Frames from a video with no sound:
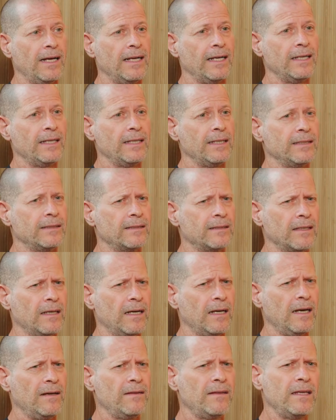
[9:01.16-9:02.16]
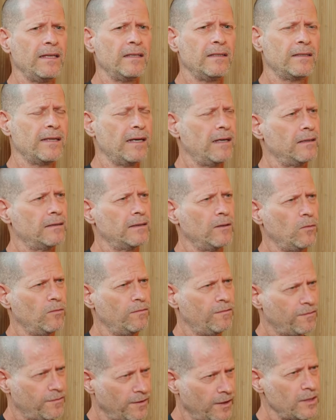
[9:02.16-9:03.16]
And I think they are the
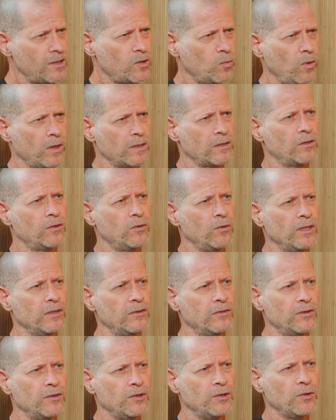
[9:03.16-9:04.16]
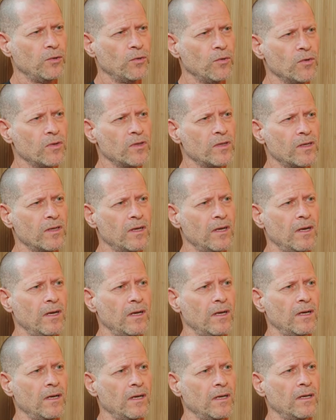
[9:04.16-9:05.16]
first ones to introduce
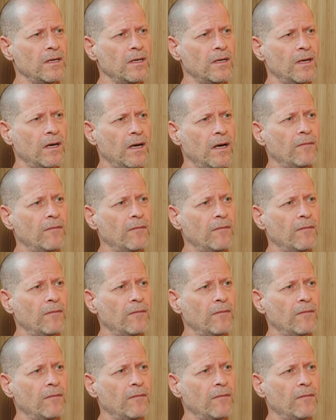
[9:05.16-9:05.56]
affordable